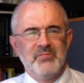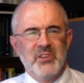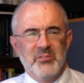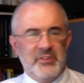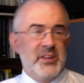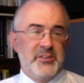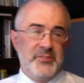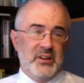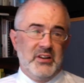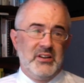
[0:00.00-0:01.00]

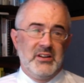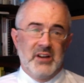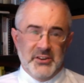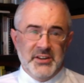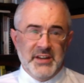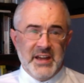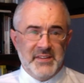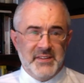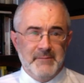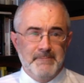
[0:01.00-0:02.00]
Faithful unto
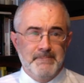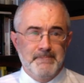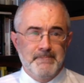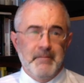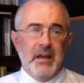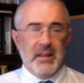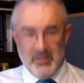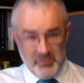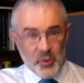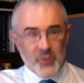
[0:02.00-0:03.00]
death.
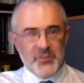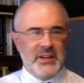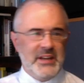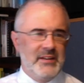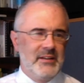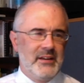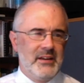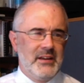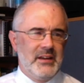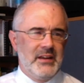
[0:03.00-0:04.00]
Fourthly,
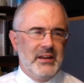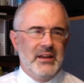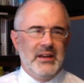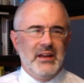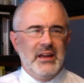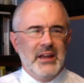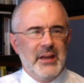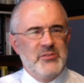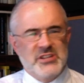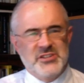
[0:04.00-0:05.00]
he
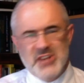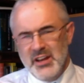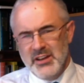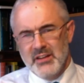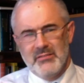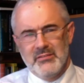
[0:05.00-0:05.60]
was a son.